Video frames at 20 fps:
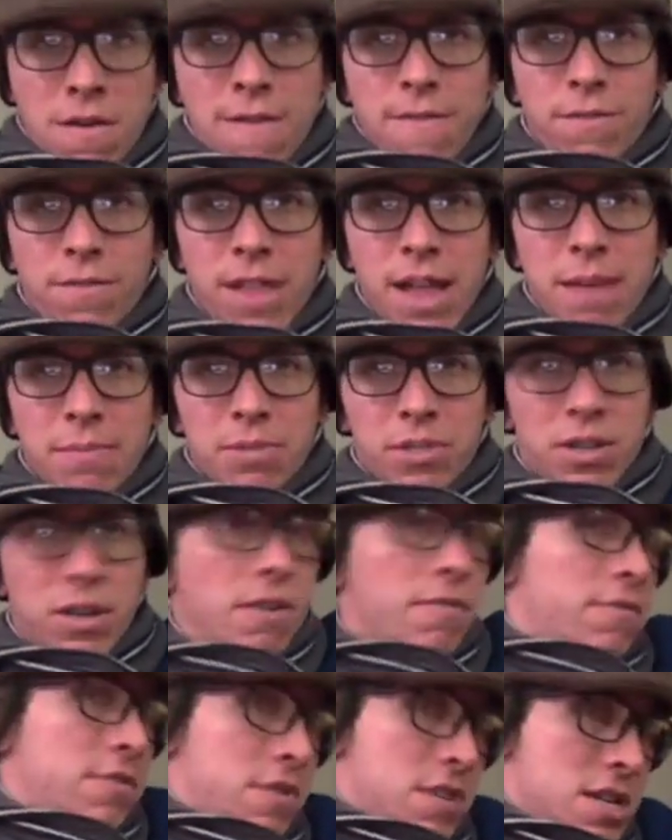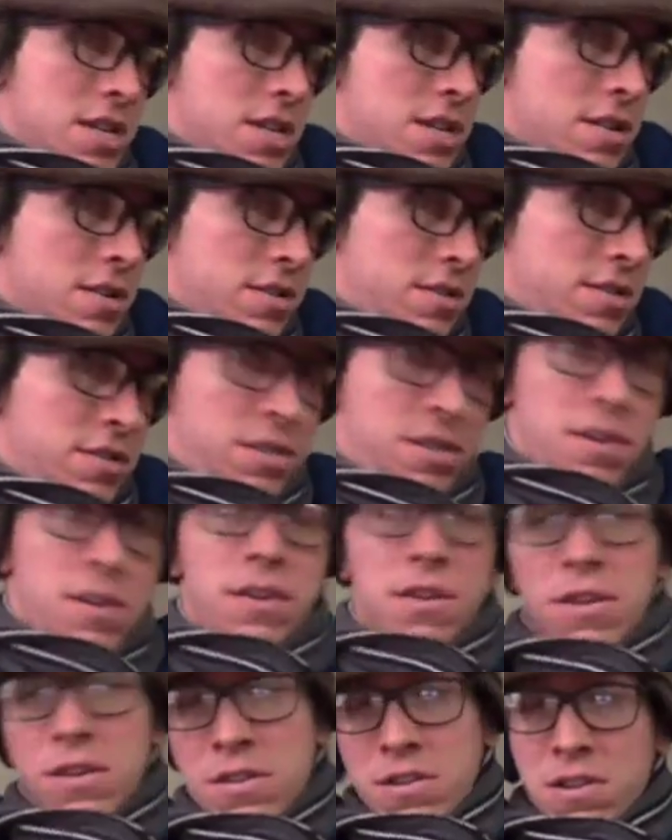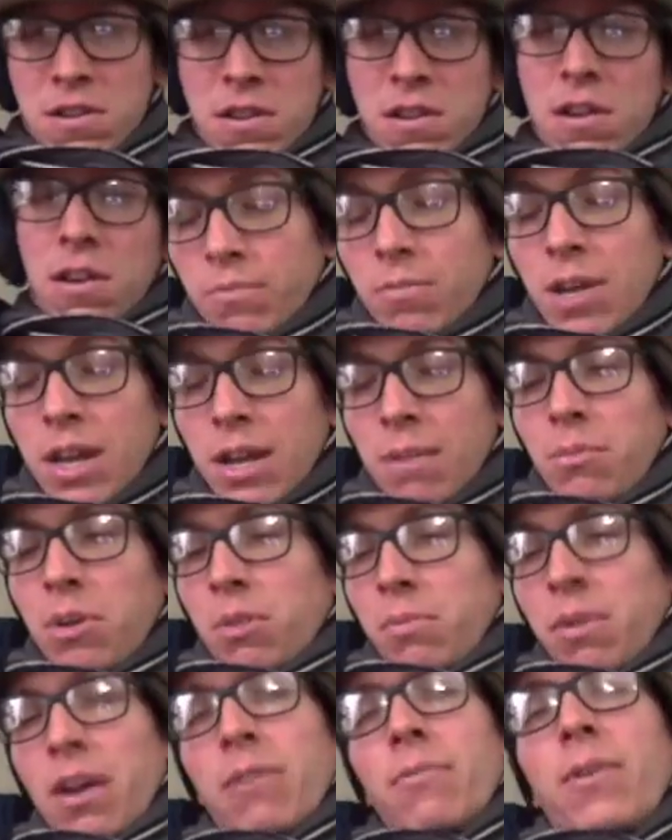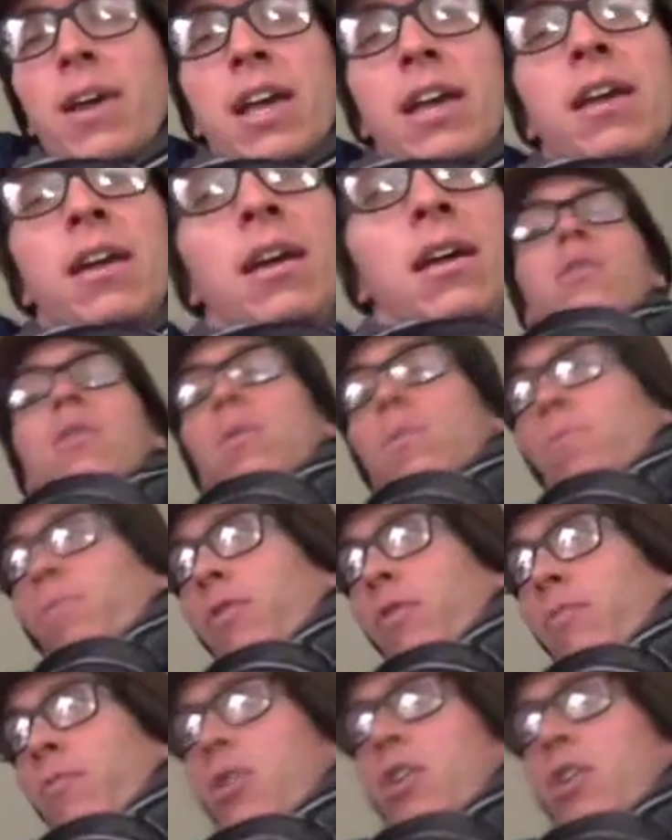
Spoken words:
Flaps to cover the ears when I'm on my way home from